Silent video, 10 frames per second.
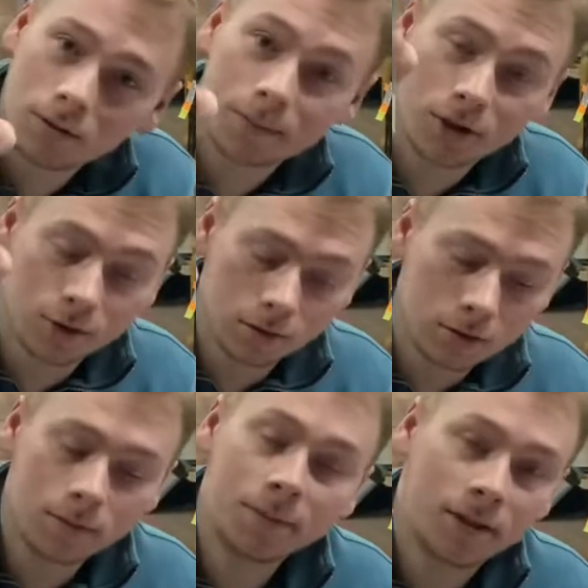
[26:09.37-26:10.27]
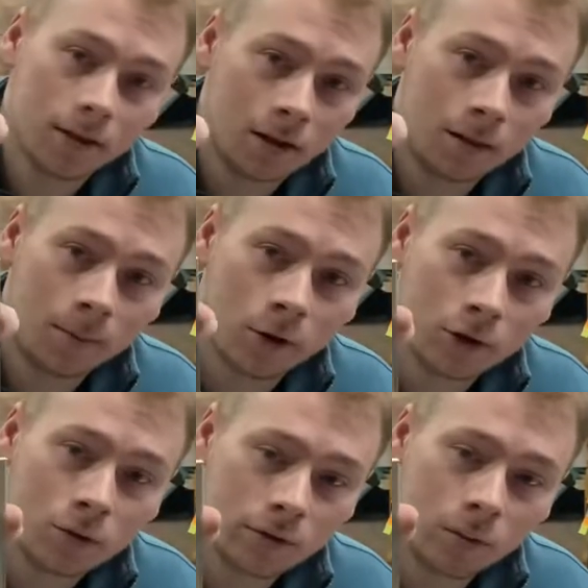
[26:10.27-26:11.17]
Serums are
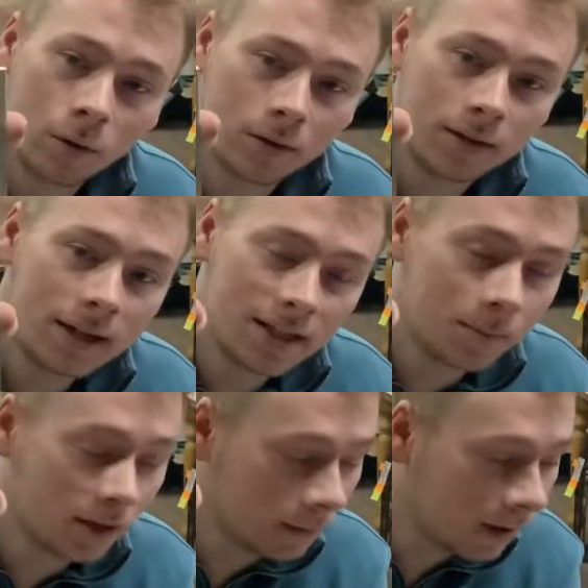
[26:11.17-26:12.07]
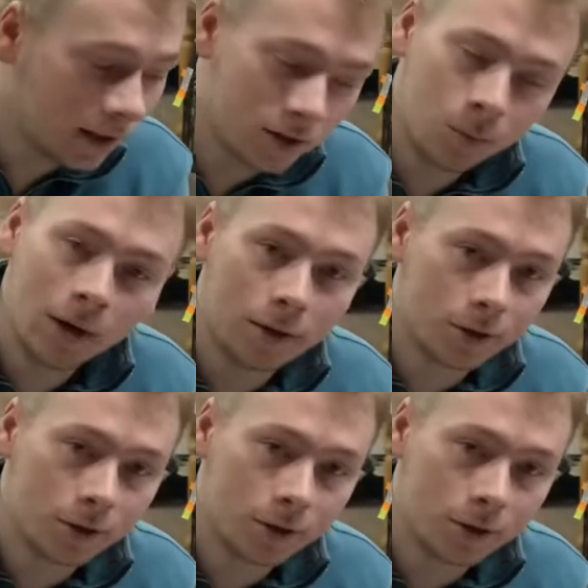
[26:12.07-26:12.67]
usually worth a decent bit of money as well.